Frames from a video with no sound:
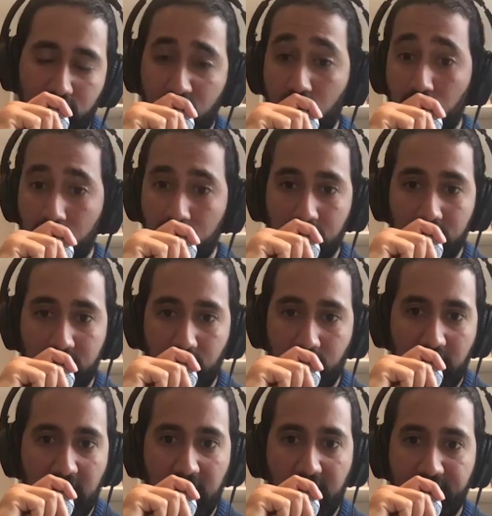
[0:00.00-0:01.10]
schools
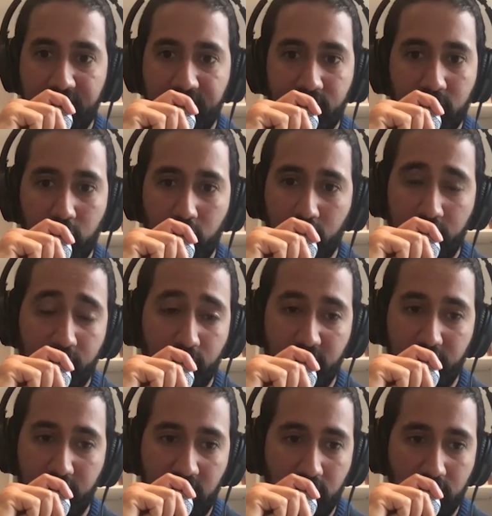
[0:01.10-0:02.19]
where you're the only
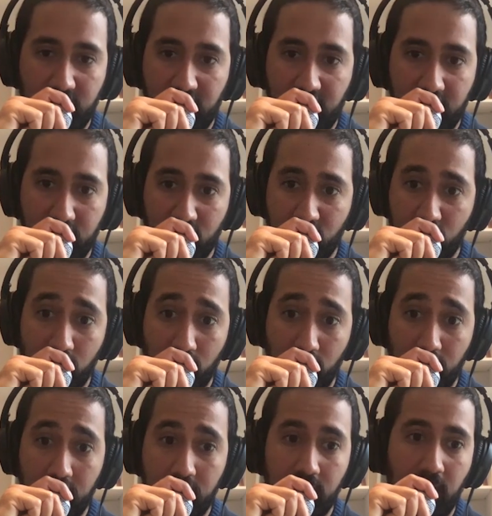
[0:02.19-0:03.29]
brown kid in
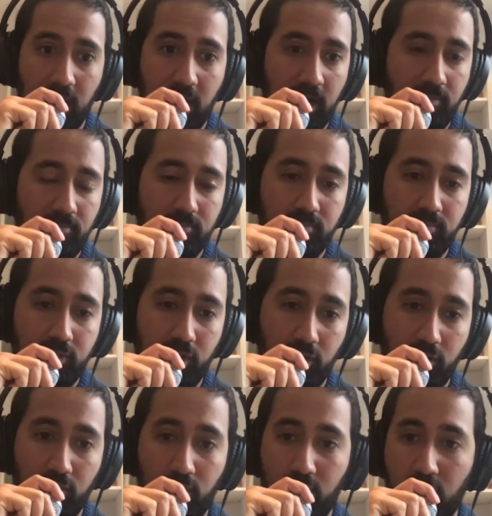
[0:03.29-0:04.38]
school, um, you
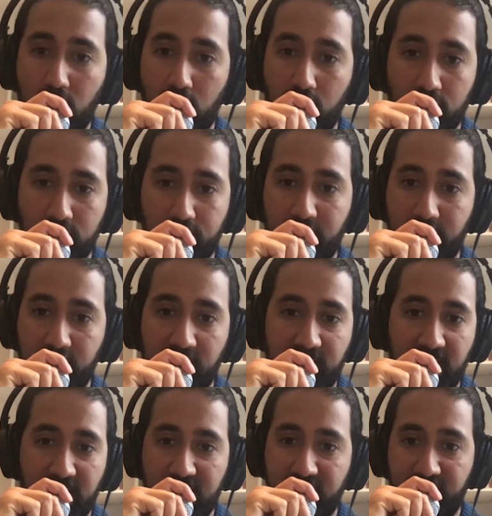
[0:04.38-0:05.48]
know, who people
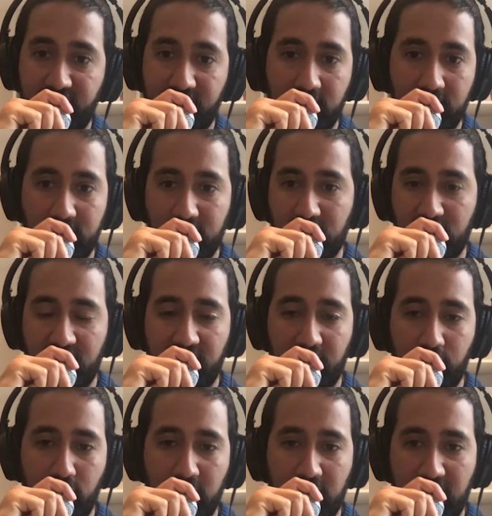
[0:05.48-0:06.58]
had difficulty saying
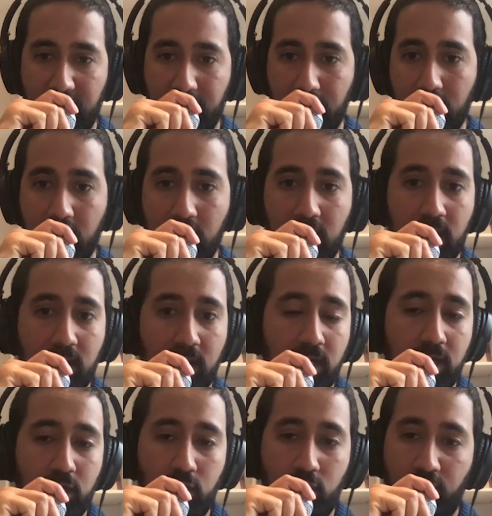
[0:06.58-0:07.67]
your name.
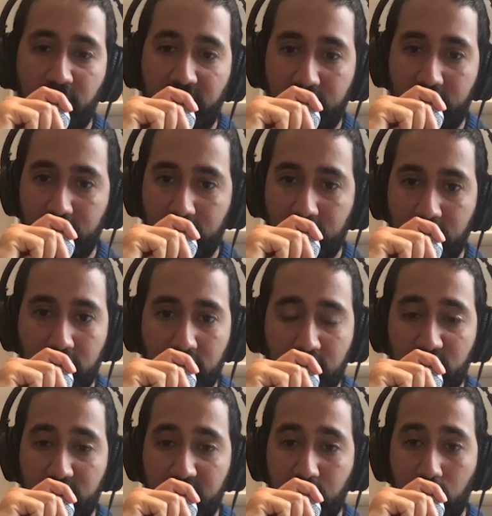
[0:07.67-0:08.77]
You had to, you know,
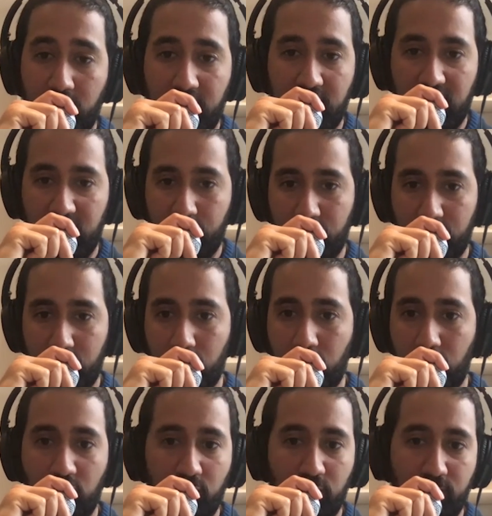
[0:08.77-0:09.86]
speak one language at
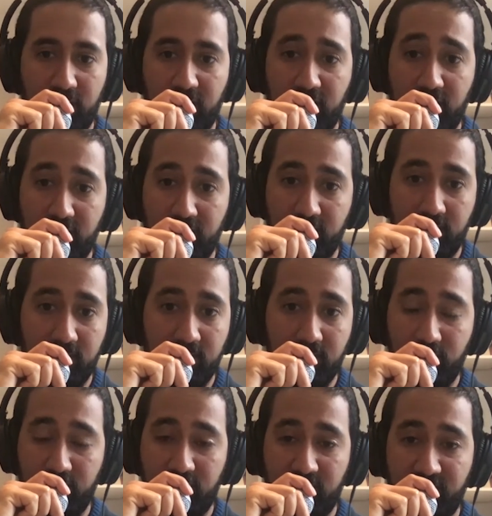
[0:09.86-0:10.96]
home and another
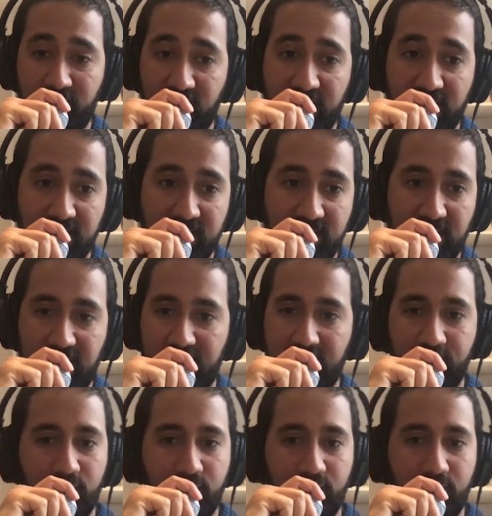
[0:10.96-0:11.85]
with your friends. Like,